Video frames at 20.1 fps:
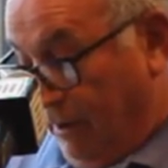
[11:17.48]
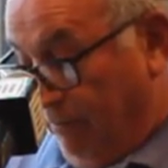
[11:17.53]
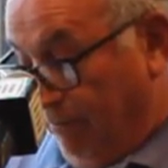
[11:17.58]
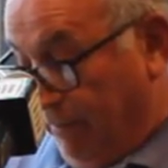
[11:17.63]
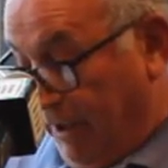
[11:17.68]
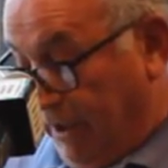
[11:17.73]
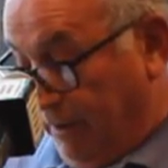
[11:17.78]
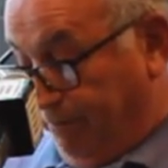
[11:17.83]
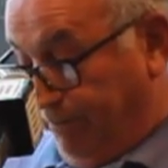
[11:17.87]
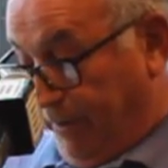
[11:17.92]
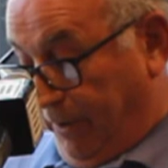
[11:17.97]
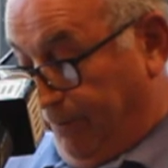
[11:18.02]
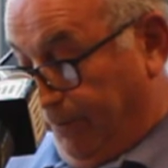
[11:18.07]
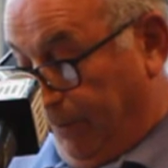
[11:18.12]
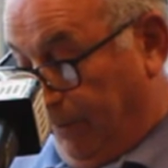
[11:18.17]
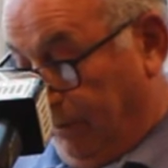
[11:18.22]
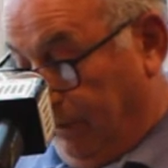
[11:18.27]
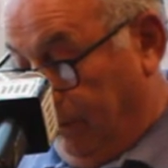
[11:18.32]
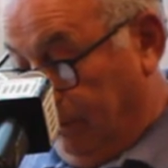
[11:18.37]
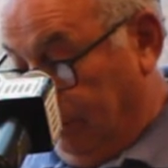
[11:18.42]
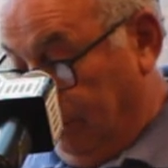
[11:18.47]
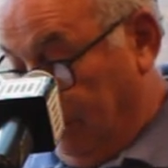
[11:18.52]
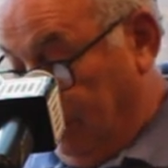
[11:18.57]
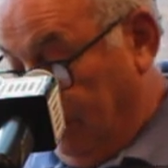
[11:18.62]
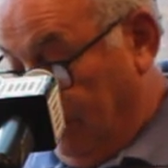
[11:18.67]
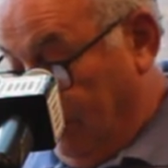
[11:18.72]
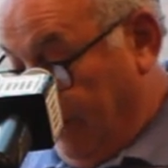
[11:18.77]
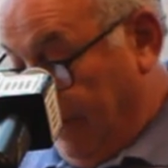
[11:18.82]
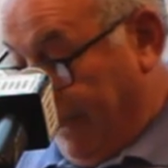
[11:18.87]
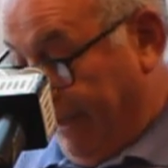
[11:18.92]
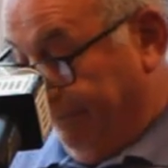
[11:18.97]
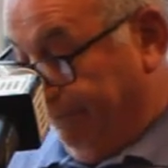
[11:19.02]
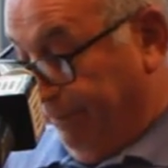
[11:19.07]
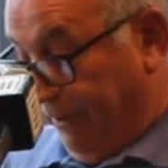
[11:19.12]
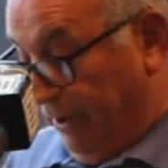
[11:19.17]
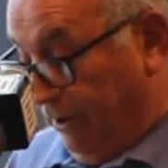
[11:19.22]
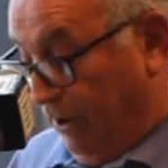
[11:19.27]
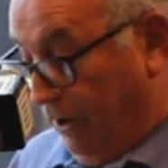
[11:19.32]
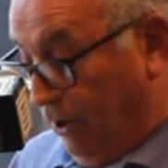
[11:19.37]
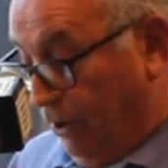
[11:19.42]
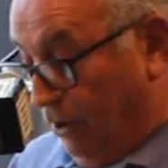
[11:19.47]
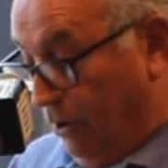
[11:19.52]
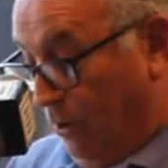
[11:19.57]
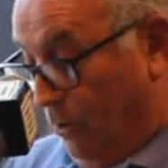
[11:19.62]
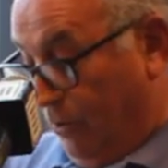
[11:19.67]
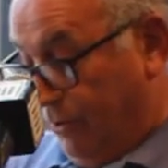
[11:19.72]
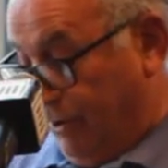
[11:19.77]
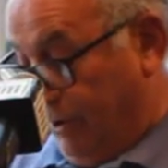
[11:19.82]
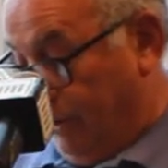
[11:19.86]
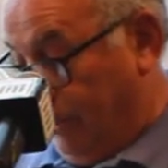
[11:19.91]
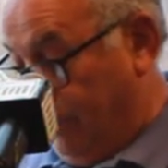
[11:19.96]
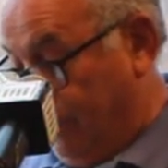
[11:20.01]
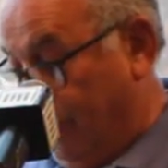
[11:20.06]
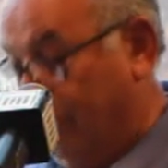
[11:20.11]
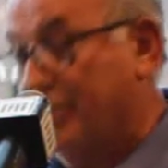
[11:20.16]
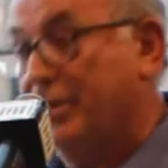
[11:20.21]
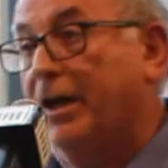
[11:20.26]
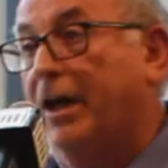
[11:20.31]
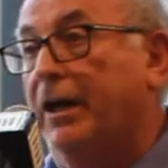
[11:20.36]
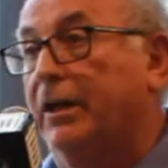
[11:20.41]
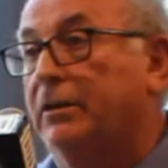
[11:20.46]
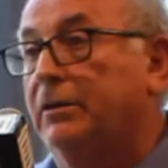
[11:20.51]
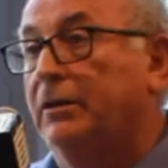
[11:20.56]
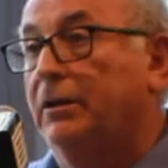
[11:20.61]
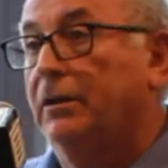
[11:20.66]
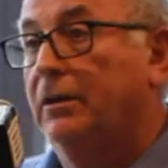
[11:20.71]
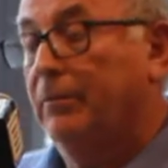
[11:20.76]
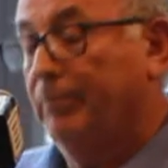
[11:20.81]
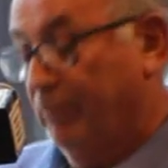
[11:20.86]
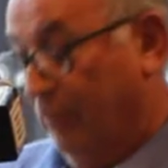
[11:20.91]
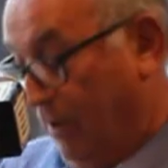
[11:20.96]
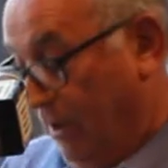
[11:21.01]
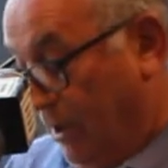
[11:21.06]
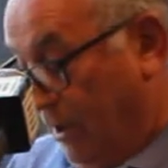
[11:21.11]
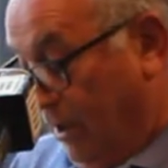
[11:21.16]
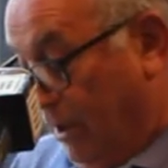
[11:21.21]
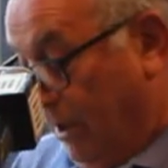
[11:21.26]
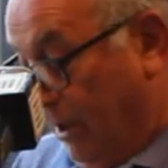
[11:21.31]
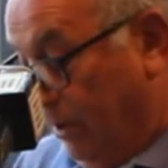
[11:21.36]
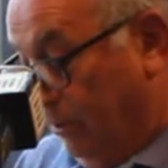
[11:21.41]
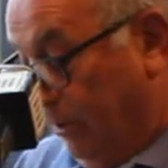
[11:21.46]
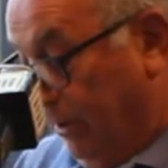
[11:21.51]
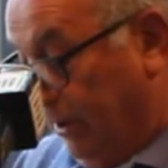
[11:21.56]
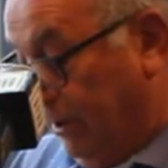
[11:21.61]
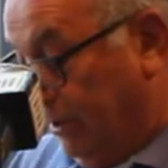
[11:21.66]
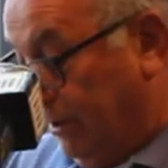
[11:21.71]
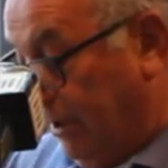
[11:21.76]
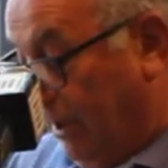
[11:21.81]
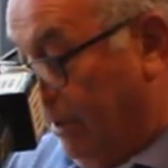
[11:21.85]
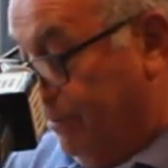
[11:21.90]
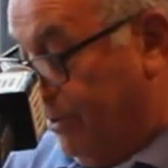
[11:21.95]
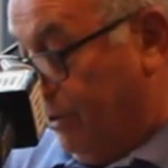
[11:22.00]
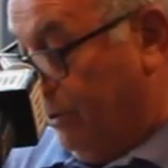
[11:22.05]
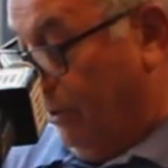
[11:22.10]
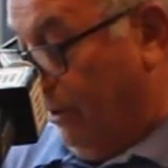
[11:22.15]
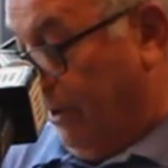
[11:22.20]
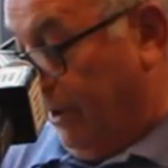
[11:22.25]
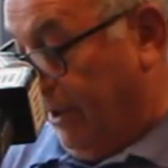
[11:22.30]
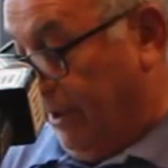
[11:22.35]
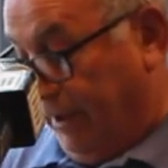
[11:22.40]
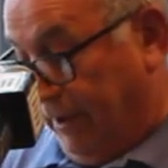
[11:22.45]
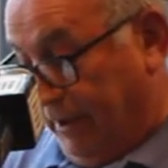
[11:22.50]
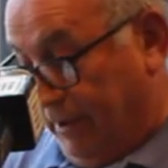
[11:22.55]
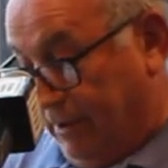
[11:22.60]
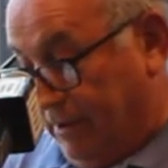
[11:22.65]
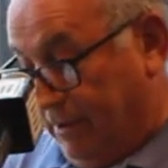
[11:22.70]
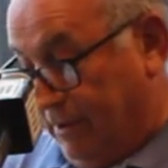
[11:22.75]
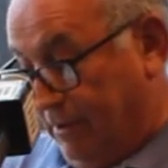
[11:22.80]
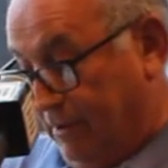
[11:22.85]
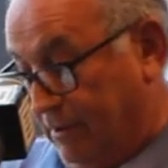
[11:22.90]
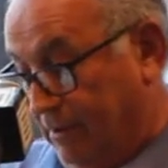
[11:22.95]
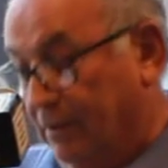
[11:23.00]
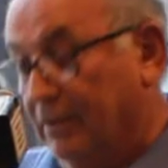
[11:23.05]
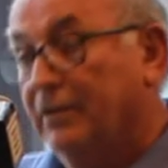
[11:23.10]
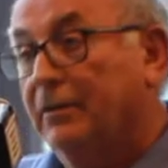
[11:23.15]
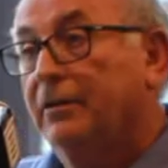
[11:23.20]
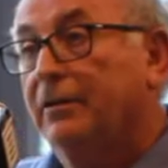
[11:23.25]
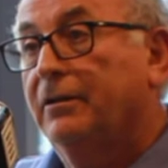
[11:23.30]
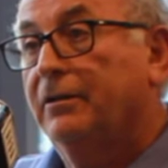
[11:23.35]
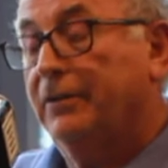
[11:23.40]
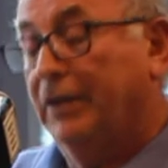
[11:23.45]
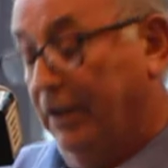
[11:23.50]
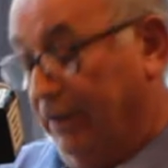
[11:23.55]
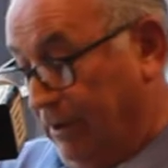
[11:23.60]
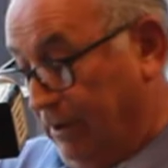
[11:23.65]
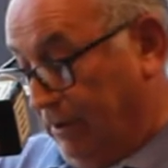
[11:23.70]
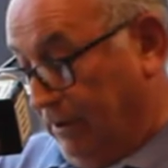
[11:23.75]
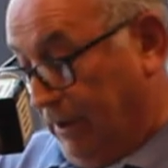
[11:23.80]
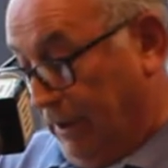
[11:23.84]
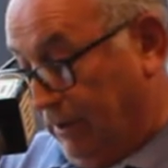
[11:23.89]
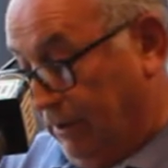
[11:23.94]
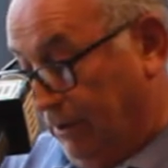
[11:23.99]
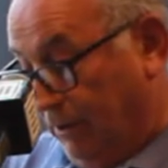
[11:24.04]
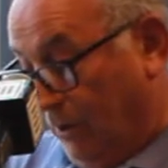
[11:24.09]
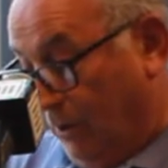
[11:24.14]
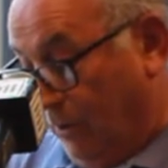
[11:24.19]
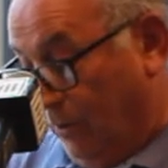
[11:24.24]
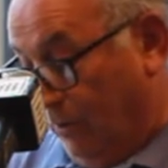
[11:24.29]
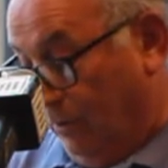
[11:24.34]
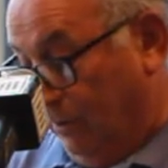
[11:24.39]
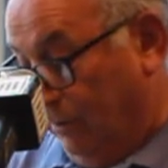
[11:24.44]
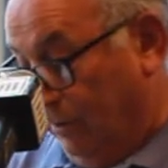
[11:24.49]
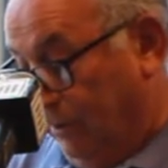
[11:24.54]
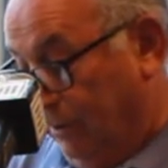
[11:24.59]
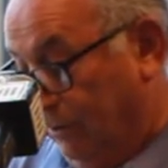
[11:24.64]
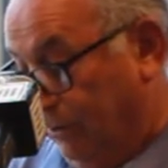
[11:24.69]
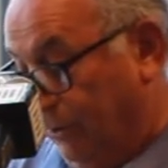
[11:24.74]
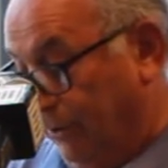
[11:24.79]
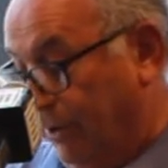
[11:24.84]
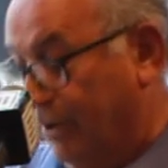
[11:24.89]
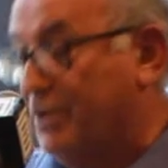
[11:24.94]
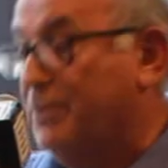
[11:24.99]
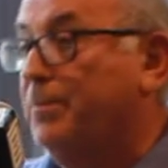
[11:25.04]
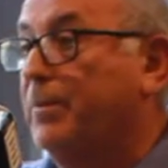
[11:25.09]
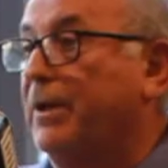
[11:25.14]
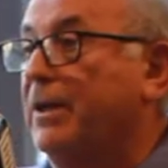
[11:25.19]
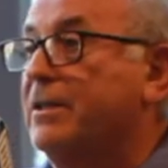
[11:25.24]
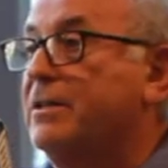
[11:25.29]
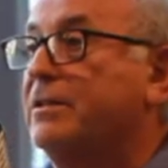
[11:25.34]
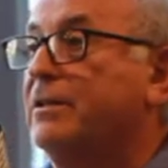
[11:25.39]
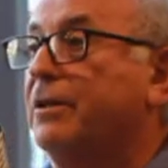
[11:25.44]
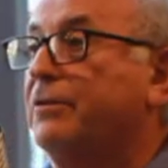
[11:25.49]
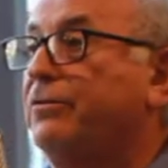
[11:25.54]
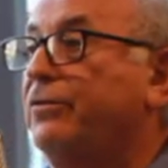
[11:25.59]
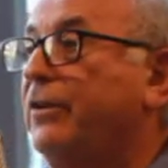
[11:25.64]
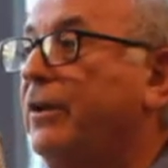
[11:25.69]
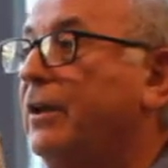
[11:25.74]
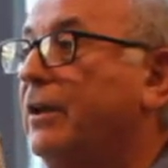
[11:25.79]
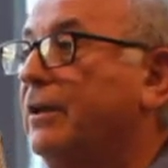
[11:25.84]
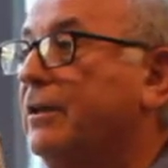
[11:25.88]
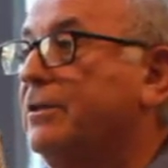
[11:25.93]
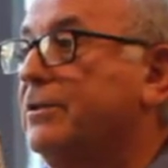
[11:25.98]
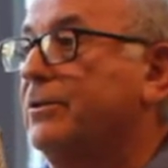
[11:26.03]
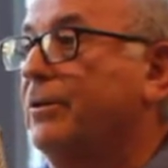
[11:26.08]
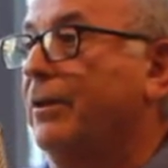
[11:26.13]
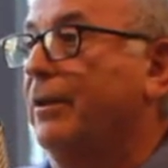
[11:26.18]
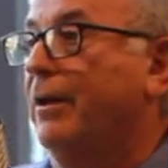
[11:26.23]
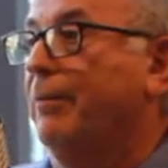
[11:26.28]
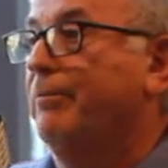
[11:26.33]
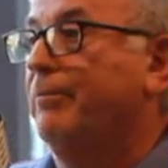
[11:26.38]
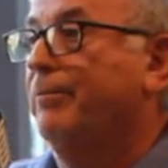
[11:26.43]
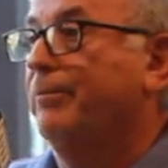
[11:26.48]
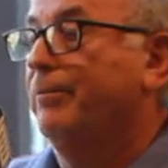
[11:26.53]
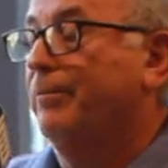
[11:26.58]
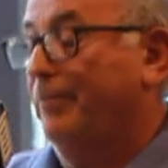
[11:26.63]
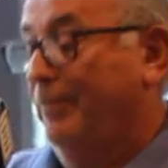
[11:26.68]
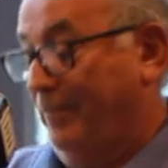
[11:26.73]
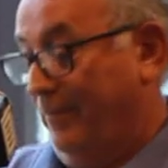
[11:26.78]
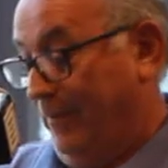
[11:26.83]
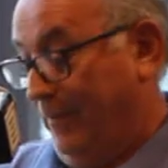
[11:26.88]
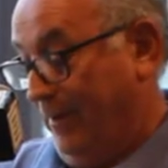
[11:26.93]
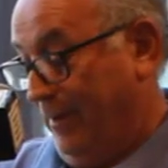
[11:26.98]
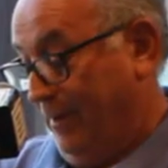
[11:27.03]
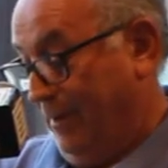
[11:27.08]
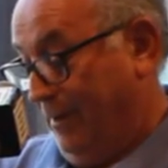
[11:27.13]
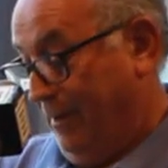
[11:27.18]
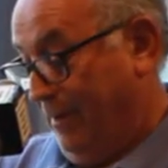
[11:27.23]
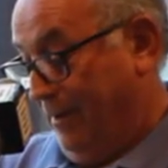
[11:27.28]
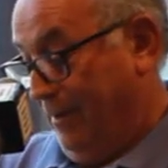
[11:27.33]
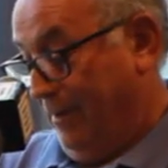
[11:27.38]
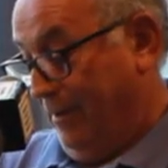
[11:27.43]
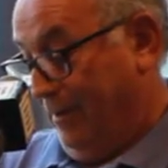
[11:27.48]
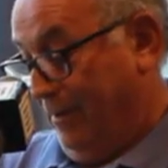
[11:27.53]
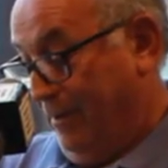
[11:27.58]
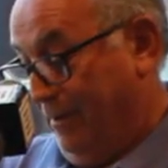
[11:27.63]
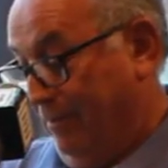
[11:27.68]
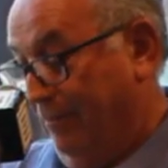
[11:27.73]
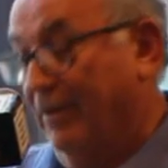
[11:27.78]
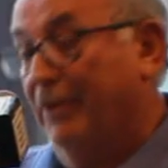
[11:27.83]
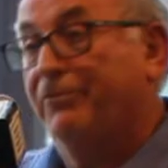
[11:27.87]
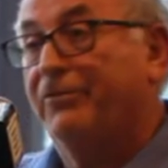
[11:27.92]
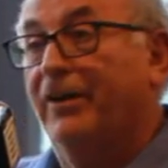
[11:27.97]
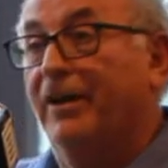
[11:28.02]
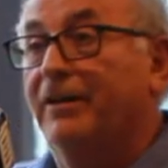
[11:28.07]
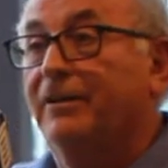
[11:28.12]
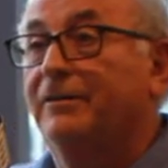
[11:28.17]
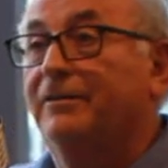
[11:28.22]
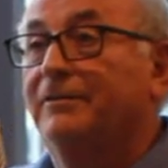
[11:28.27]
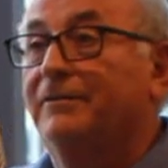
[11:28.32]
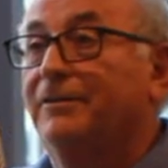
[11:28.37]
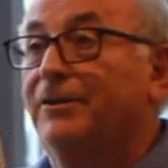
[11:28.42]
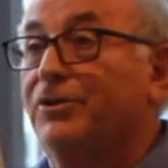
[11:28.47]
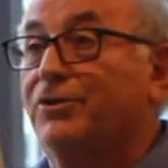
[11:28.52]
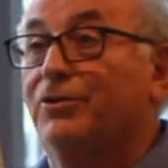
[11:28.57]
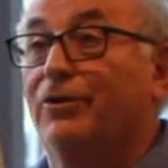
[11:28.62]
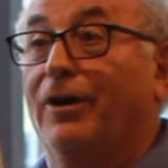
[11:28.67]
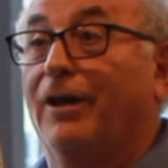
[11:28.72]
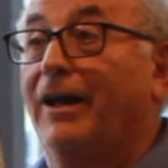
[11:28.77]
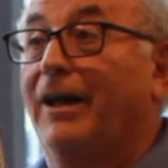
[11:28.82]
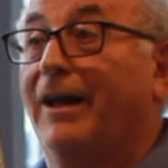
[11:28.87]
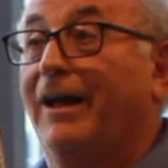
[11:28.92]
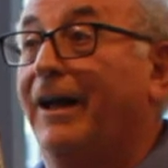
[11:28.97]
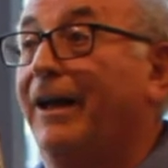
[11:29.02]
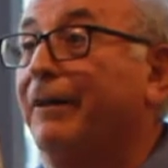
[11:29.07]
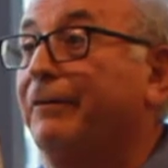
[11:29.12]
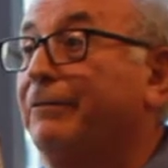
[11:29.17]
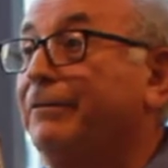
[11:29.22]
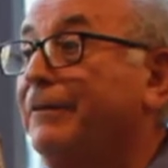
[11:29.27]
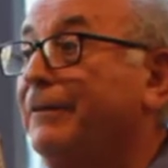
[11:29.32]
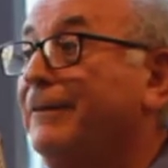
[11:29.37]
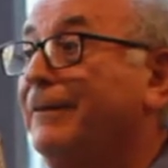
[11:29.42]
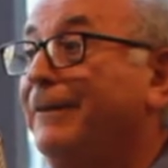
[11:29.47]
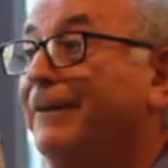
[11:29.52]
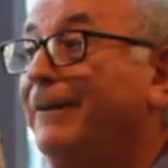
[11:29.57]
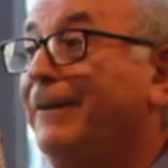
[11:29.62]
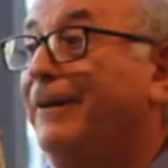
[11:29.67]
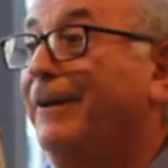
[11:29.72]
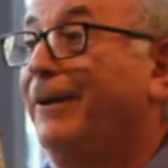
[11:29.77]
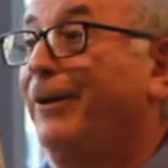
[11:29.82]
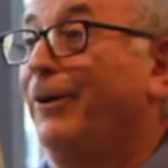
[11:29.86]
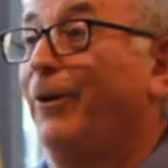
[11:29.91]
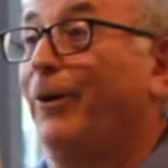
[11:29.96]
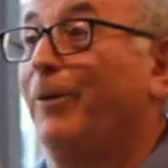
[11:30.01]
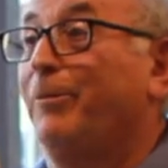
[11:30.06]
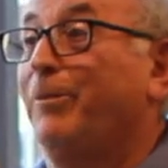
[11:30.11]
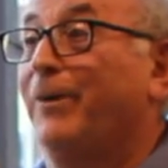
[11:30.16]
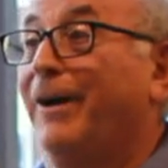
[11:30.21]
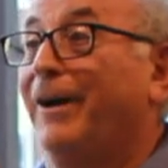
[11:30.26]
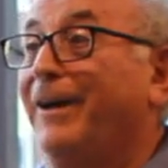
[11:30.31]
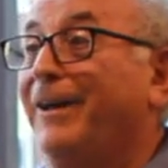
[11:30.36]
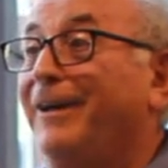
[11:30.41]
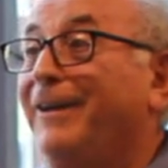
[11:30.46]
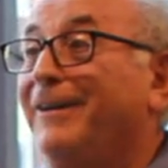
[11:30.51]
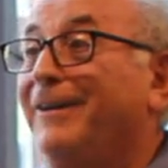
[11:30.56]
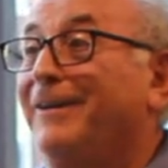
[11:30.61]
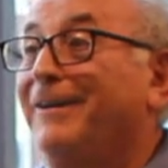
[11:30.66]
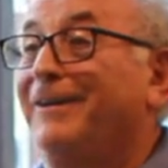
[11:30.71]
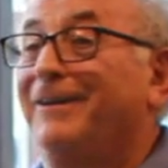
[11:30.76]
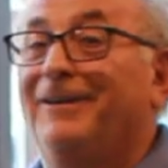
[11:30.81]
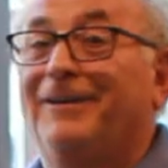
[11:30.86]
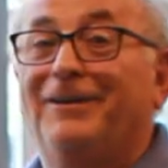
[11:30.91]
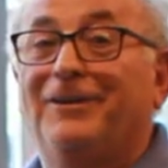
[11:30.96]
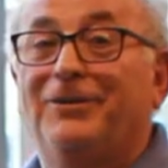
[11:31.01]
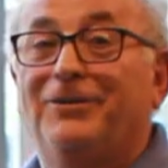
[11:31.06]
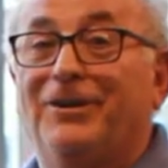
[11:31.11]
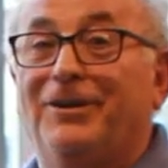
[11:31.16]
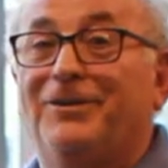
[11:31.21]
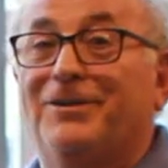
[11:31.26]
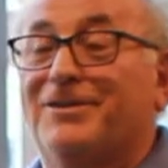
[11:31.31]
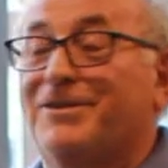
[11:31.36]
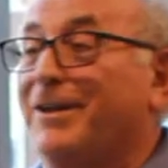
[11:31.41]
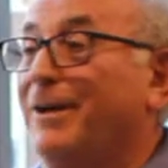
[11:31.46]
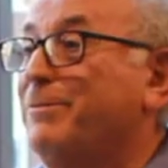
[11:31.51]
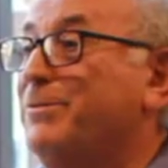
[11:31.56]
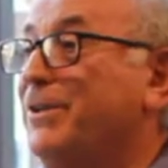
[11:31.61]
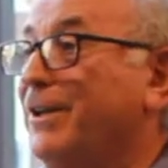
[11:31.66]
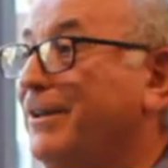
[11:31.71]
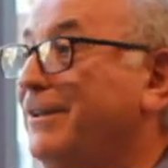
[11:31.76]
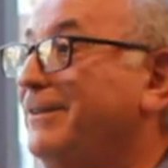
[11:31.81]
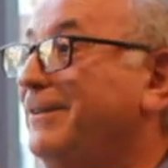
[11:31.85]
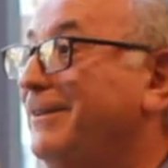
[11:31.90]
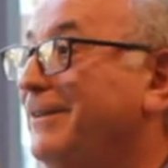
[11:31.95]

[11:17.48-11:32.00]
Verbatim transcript: Many people have been heroes in the society, and when it comes to their kids, they did not know to express their feelings to them. My friend, this is all I have. I hope I did the subject.